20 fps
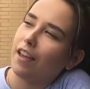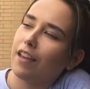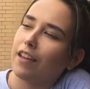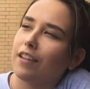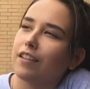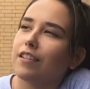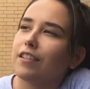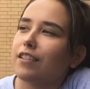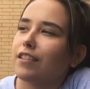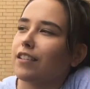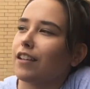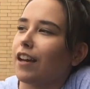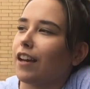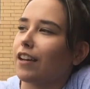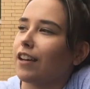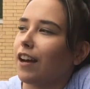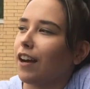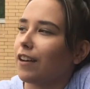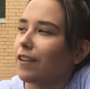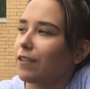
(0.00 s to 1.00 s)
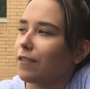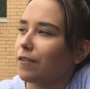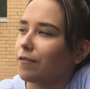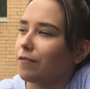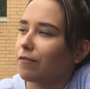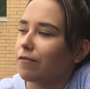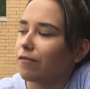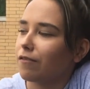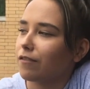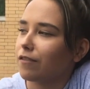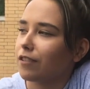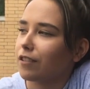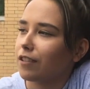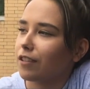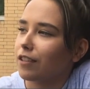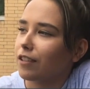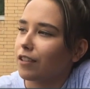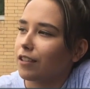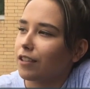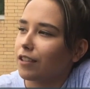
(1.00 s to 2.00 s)
and I kind of
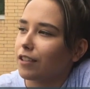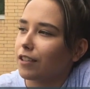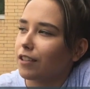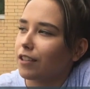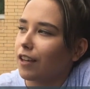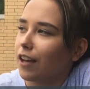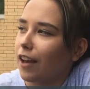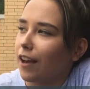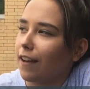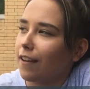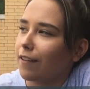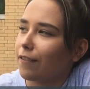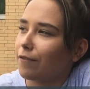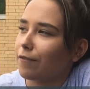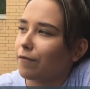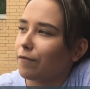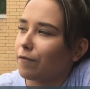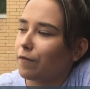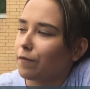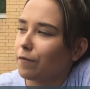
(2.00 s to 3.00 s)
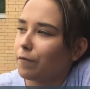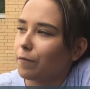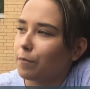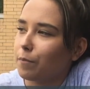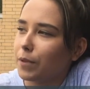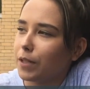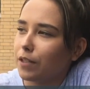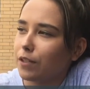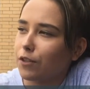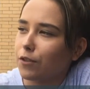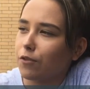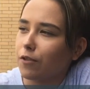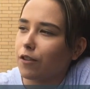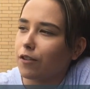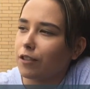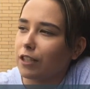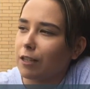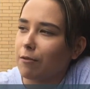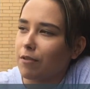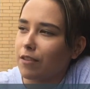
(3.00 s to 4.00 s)
have been
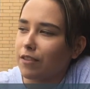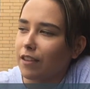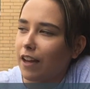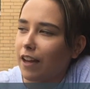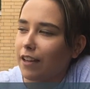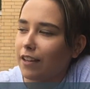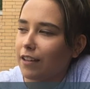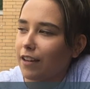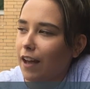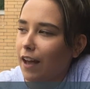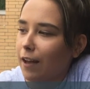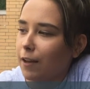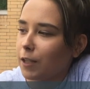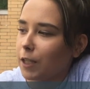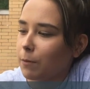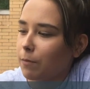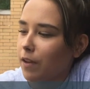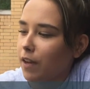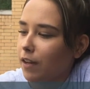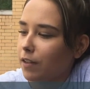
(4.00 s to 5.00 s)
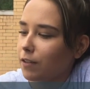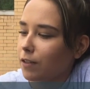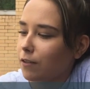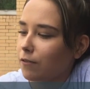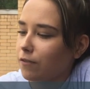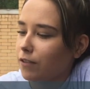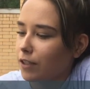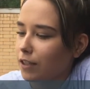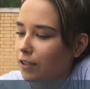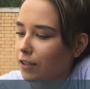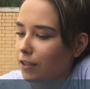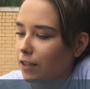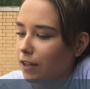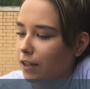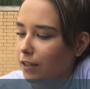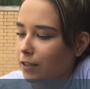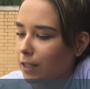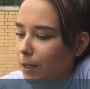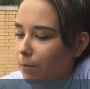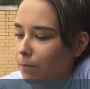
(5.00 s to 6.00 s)
struggling with that aspect of
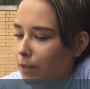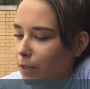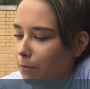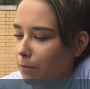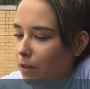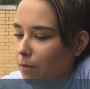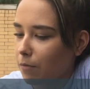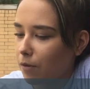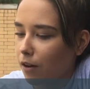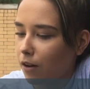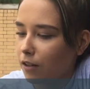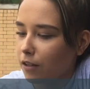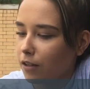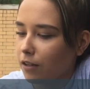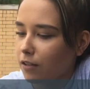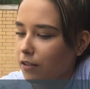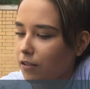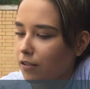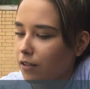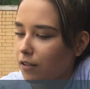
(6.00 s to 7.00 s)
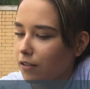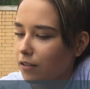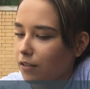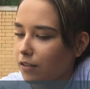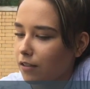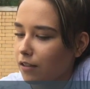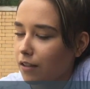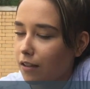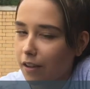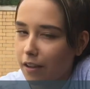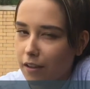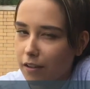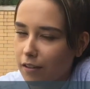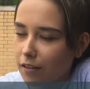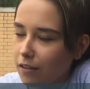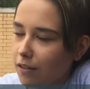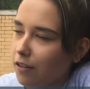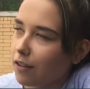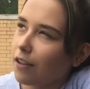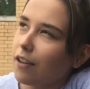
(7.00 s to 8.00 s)
accepting my body since
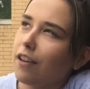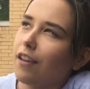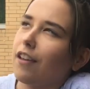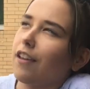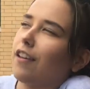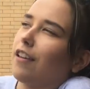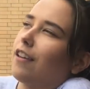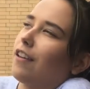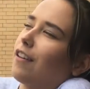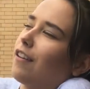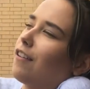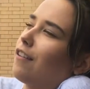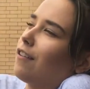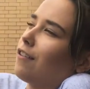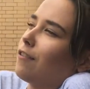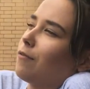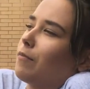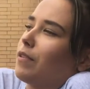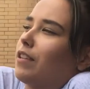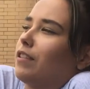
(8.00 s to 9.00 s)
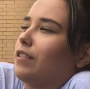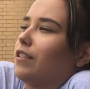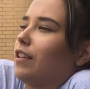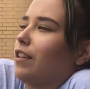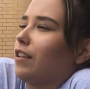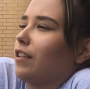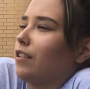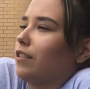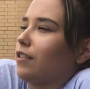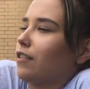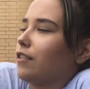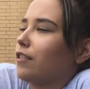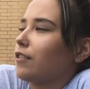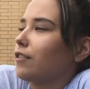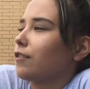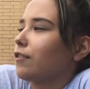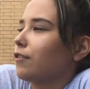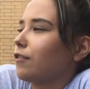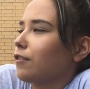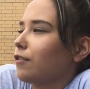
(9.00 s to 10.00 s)
then. And then
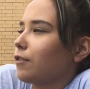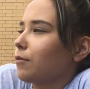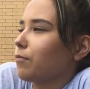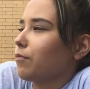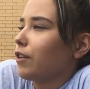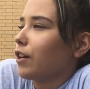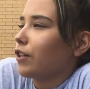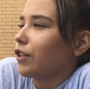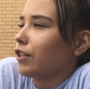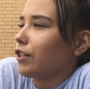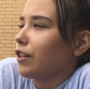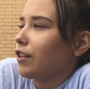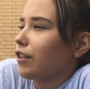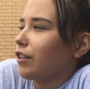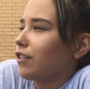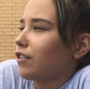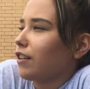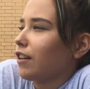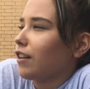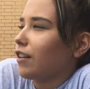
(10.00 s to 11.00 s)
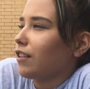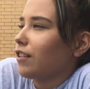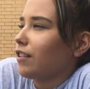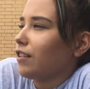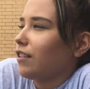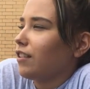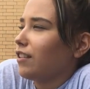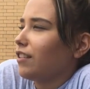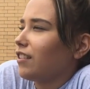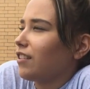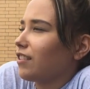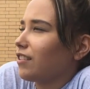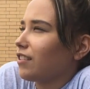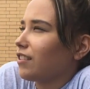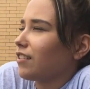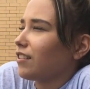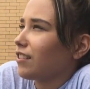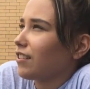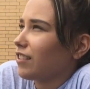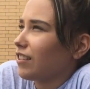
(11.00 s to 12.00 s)
depression, anxiety
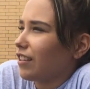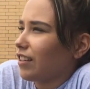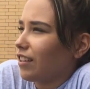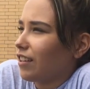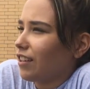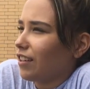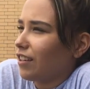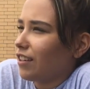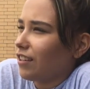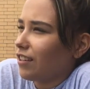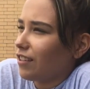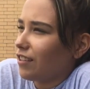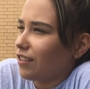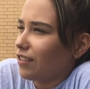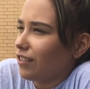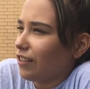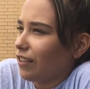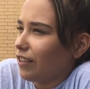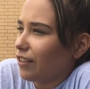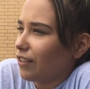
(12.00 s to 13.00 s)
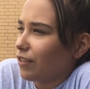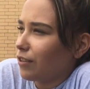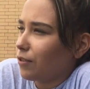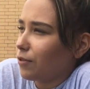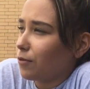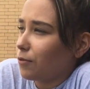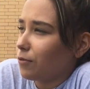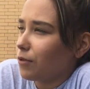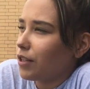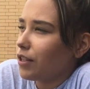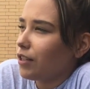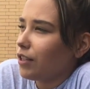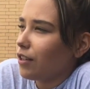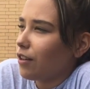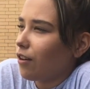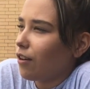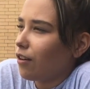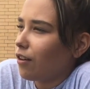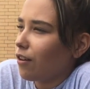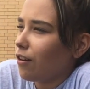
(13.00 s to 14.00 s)
hit really
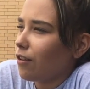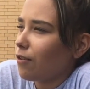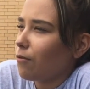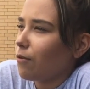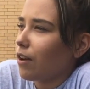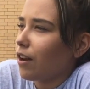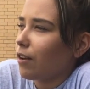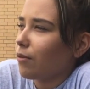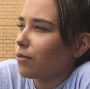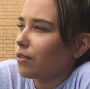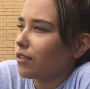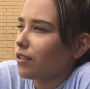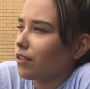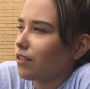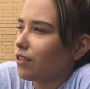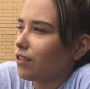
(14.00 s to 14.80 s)
hard when I was